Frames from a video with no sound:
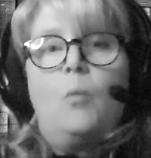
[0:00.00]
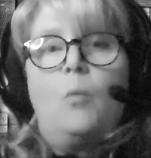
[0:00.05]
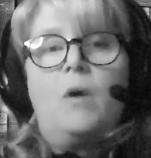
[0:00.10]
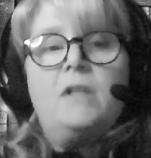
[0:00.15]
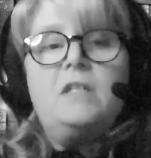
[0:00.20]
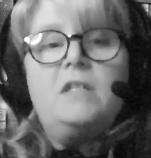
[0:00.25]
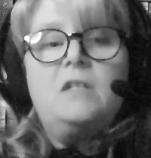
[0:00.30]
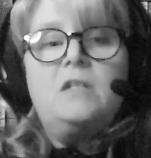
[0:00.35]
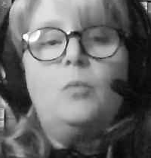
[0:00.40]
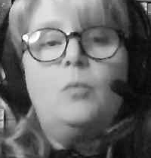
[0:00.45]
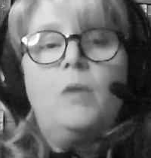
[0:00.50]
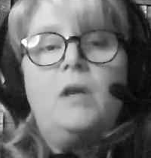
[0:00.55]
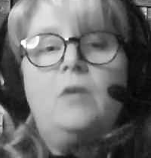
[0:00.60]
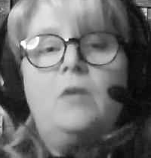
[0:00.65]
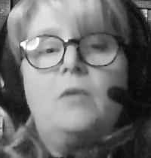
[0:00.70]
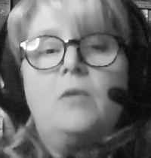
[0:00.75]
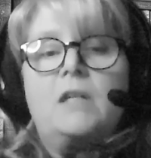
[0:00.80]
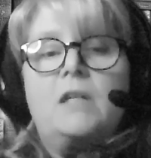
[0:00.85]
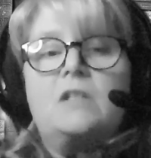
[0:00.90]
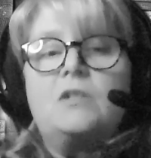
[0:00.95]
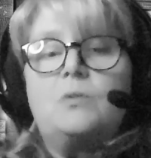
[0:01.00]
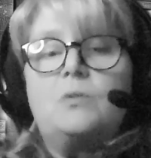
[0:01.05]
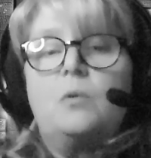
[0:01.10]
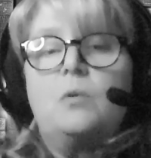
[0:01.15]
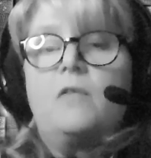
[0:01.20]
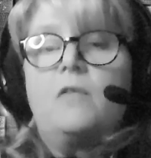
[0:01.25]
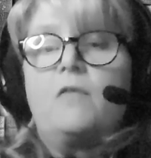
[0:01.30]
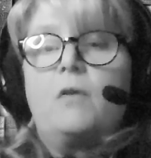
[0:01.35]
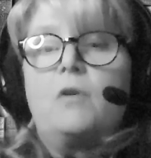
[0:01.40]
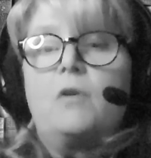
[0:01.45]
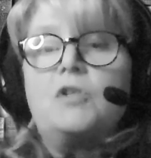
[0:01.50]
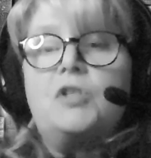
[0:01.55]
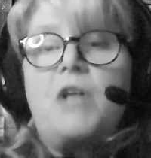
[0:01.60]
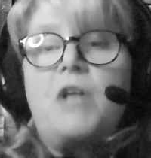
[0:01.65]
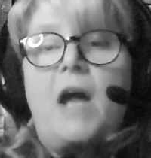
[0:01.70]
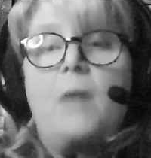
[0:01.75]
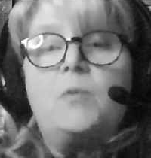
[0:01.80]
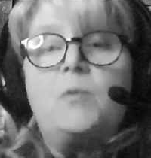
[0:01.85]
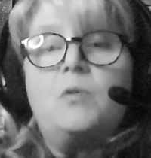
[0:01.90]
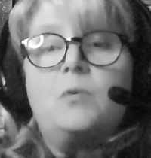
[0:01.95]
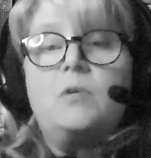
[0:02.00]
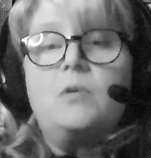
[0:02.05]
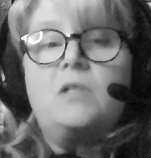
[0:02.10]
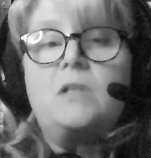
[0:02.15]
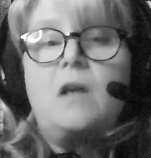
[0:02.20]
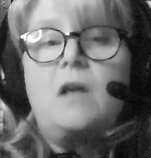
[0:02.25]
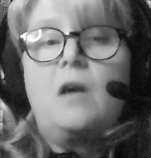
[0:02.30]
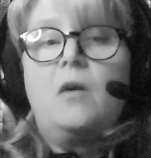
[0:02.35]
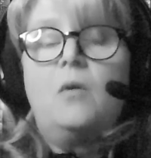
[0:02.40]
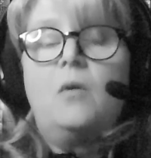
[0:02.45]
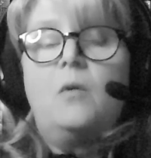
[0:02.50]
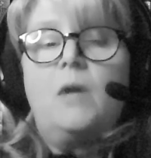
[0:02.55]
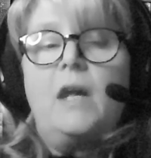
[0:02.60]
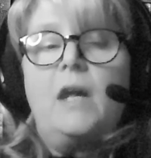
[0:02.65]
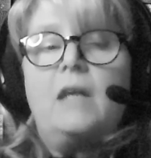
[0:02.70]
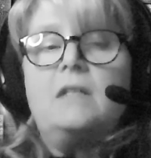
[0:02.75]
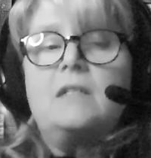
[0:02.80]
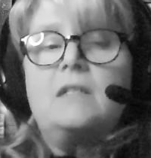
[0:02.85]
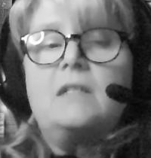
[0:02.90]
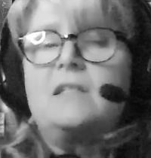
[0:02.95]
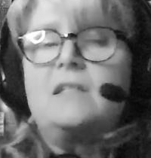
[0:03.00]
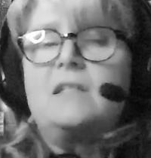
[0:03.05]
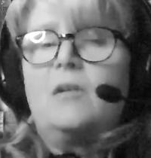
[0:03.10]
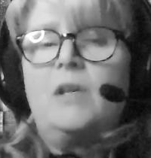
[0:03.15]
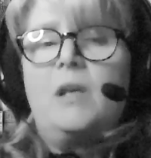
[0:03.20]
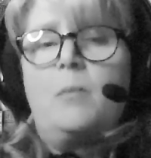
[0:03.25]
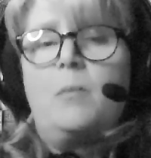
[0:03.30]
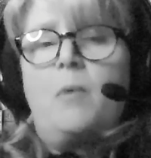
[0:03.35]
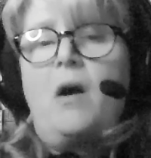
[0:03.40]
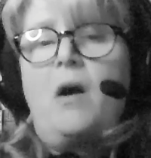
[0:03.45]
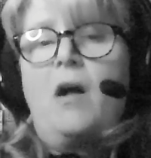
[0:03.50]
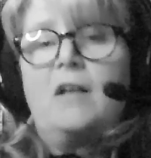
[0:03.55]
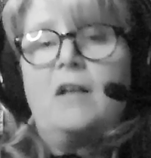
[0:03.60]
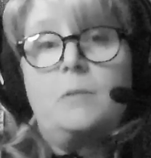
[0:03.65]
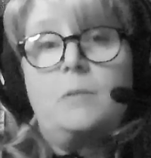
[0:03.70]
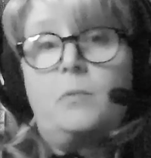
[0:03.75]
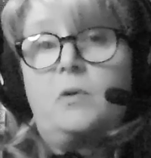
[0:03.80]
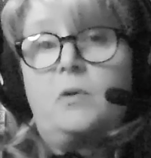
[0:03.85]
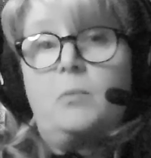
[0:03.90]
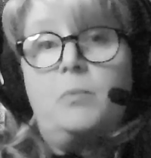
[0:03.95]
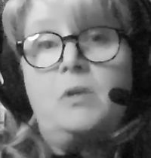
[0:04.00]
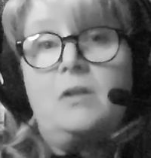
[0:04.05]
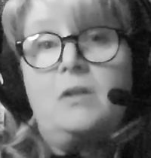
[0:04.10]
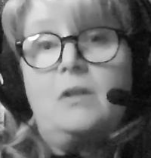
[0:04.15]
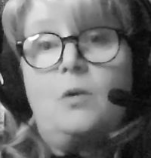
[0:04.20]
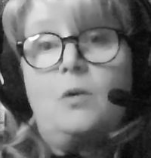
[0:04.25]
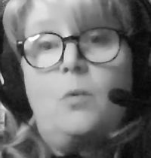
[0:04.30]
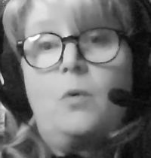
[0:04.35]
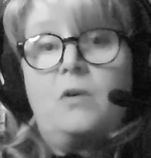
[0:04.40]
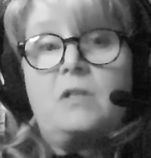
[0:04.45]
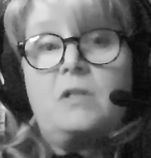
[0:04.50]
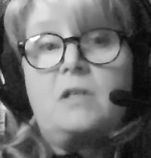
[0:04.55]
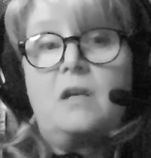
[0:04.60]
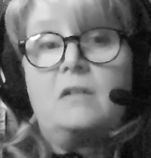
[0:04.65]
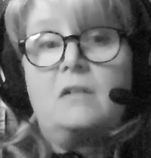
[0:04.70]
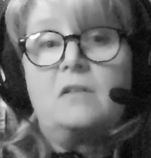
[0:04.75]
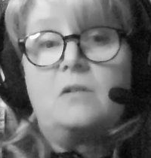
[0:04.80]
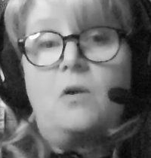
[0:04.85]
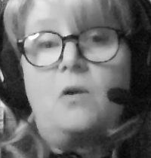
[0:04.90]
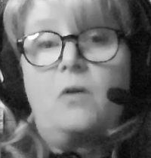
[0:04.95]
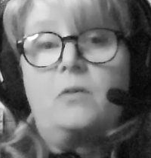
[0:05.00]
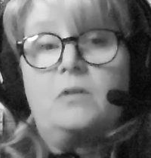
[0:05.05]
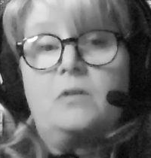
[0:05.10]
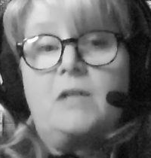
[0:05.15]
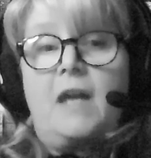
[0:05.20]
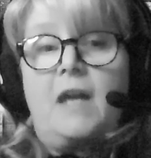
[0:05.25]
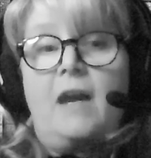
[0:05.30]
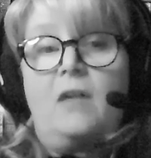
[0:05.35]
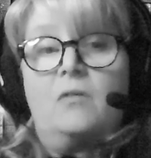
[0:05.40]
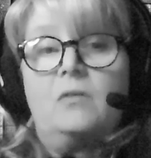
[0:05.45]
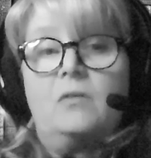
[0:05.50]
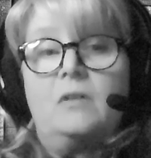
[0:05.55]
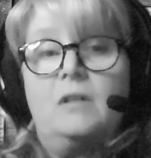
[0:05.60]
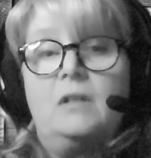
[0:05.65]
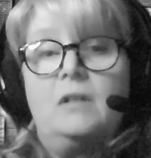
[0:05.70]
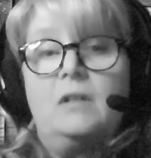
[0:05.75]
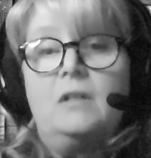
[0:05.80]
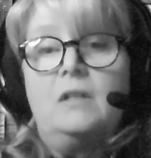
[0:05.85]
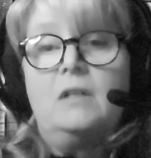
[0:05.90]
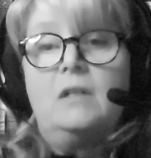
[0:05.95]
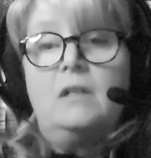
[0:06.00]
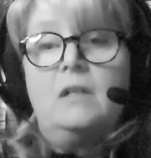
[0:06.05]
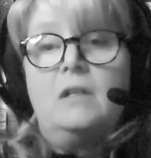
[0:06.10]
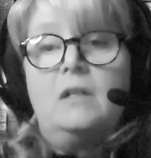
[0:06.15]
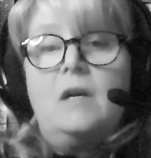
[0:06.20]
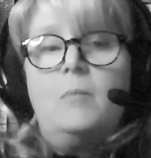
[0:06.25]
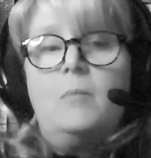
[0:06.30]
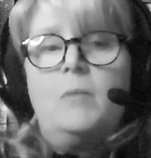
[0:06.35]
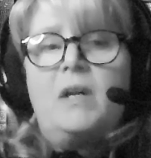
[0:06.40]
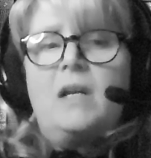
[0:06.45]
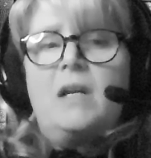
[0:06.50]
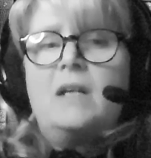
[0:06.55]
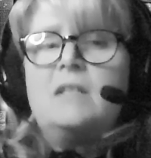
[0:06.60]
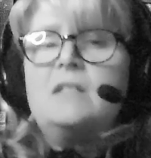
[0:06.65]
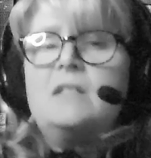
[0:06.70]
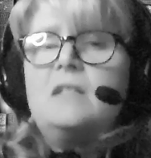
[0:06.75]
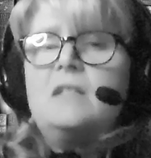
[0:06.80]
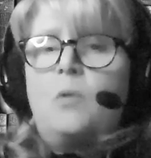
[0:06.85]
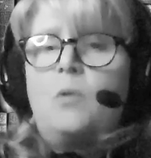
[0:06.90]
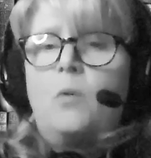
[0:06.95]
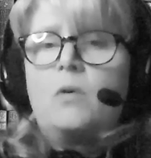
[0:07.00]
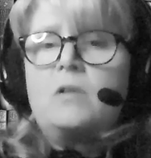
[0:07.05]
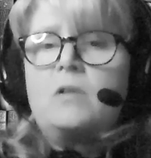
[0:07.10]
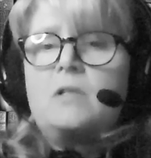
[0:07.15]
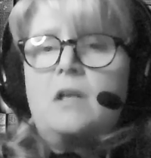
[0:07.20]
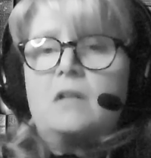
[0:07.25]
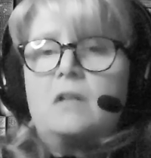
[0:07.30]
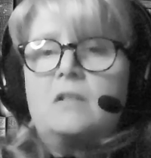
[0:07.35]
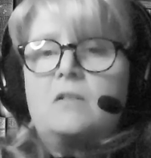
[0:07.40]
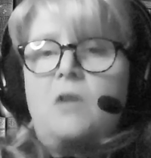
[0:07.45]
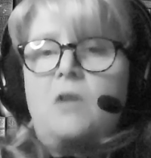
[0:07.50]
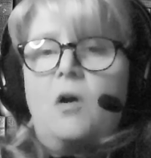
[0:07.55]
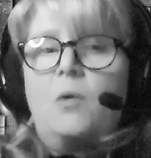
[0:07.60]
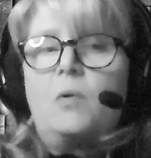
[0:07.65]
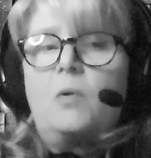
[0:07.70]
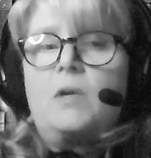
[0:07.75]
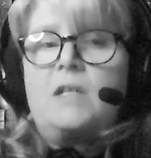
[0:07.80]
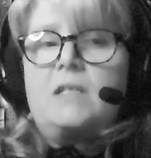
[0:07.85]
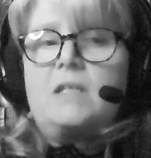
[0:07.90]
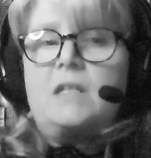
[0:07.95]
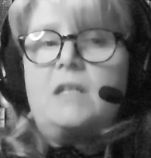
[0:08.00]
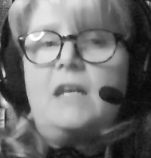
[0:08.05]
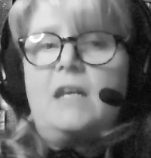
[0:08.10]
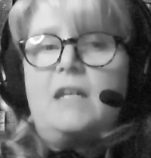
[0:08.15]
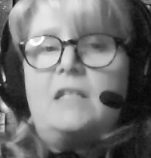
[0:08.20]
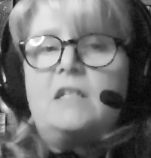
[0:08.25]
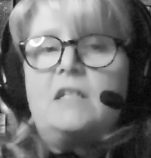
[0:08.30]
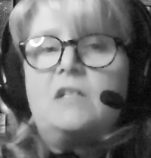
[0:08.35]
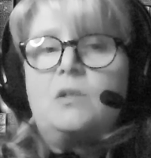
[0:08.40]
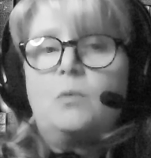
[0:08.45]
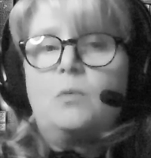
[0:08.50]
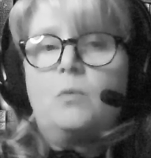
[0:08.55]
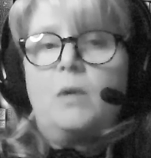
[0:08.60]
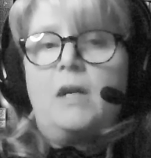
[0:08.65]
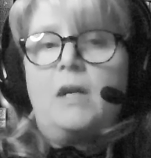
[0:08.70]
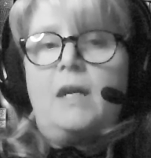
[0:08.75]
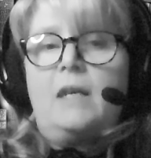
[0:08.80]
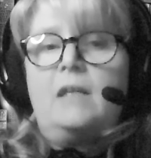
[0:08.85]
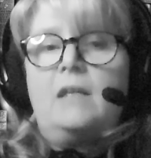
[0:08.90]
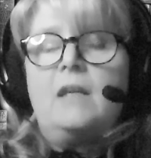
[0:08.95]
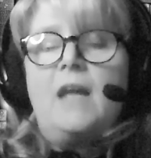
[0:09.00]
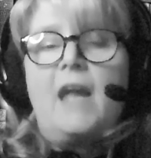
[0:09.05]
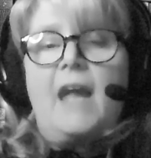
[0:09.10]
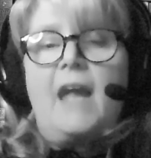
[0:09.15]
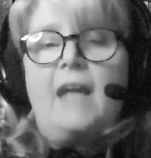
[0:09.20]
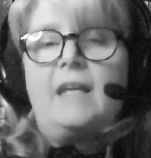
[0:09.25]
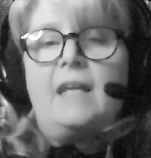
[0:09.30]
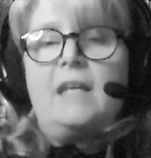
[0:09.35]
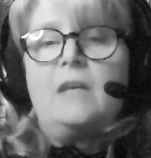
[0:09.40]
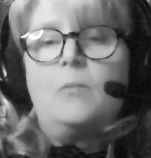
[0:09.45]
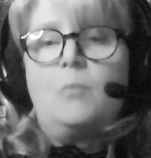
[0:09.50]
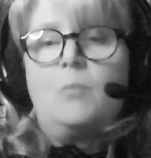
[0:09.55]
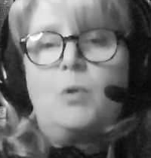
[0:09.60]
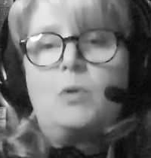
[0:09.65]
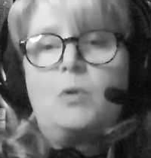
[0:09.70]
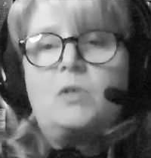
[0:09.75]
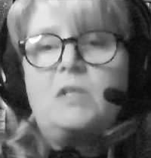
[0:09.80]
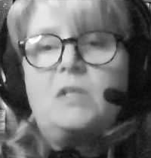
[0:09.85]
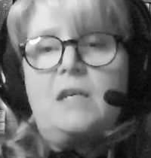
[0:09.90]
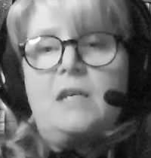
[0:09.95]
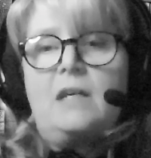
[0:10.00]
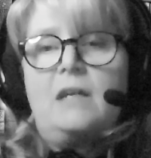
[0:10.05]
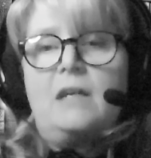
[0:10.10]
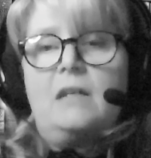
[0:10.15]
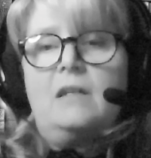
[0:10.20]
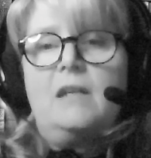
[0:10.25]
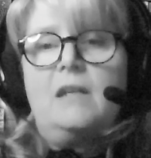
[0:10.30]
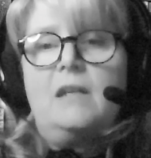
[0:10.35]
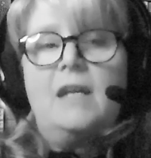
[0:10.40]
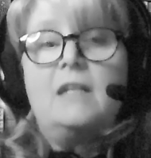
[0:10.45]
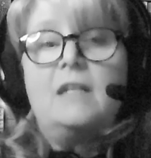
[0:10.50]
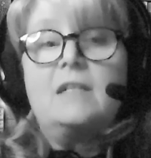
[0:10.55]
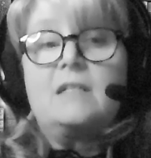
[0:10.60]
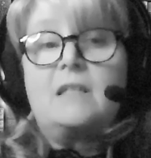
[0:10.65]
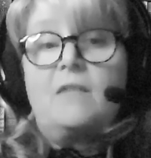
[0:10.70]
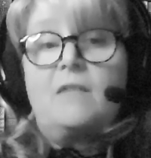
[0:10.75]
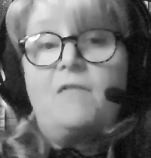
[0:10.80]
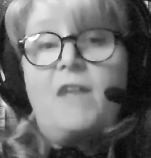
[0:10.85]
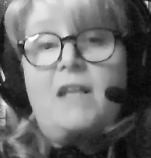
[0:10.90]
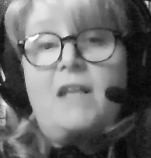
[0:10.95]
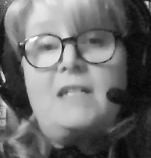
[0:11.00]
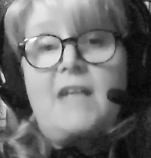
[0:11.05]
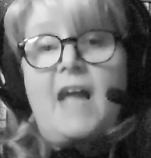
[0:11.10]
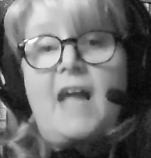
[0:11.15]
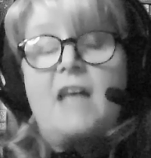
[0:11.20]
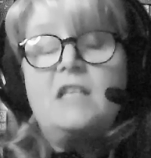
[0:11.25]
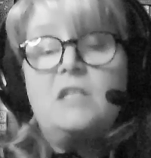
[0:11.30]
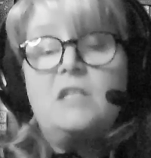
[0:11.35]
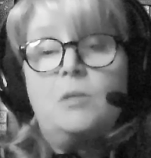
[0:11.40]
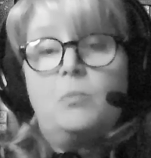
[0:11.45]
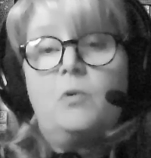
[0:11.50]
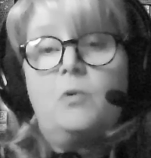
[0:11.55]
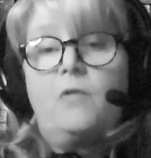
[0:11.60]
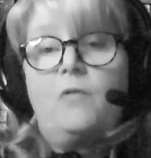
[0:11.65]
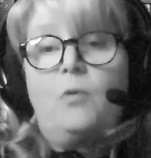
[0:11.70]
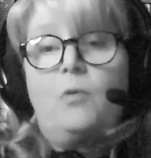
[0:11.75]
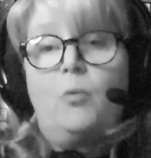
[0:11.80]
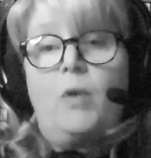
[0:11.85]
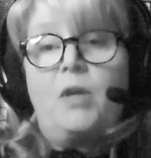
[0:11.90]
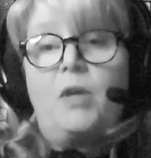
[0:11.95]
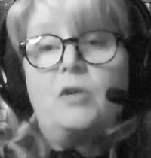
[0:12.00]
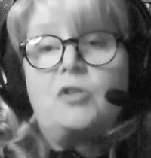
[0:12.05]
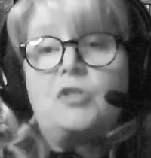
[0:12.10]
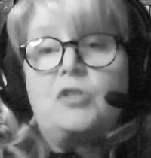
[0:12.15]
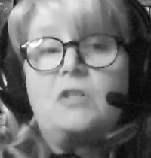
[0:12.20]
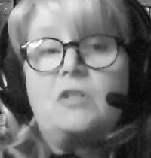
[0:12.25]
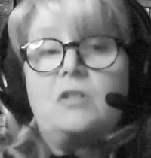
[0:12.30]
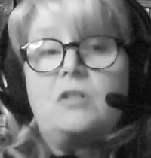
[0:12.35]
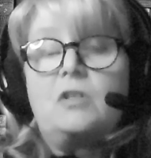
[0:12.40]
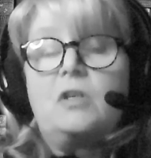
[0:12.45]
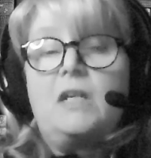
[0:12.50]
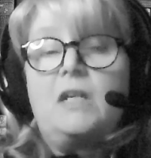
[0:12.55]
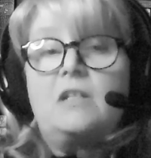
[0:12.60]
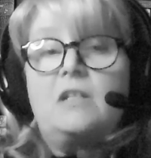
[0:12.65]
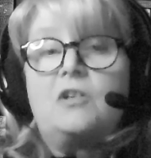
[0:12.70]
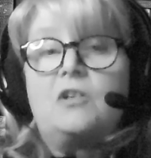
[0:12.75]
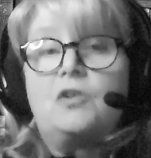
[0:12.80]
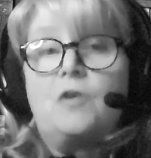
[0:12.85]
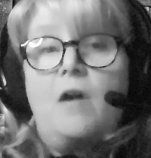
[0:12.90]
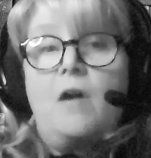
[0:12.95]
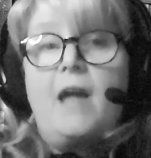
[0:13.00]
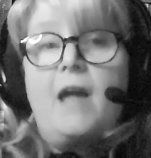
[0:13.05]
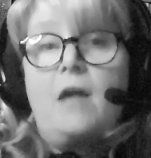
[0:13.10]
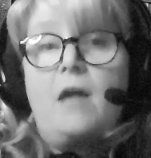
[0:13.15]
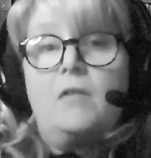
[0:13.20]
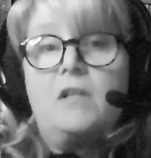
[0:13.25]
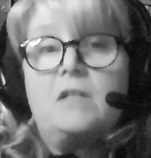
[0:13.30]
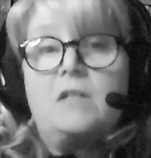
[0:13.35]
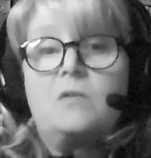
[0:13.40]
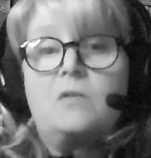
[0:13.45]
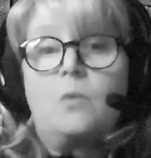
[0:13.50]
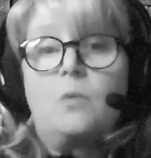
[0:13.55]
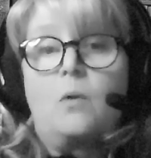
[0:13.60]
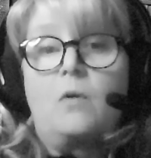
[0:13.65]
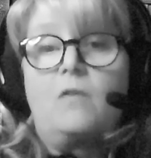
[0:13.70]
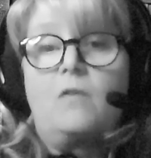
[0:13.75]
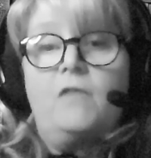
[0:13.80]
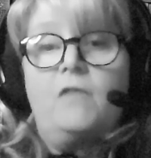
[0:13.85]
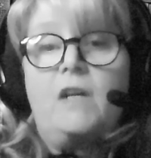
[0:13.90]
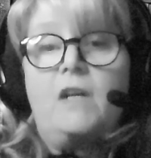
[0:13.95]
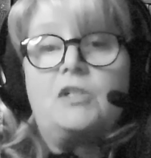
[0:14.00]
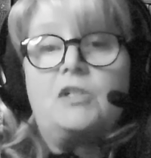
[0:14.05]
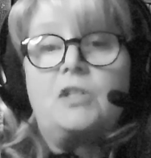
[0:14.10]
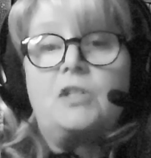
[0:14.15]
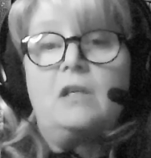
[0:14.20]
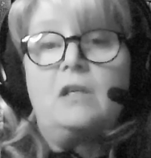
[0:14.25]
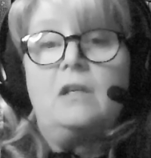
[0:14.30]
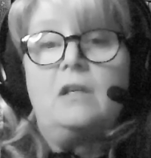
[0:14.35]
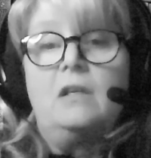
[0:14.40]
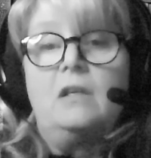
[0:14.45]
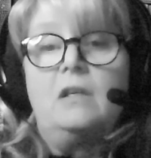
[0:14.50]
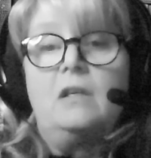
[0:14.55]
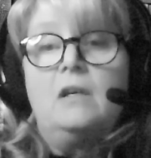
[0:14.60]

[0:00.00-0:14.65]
Once the reader gets through the first chapter or so, it's nearly impossible to put the courtesan's daughter down. Because The Courtesan's Daughter isn't easy to read and get immersed in, it is a fantastic book for readers just looking to try out historical fiction.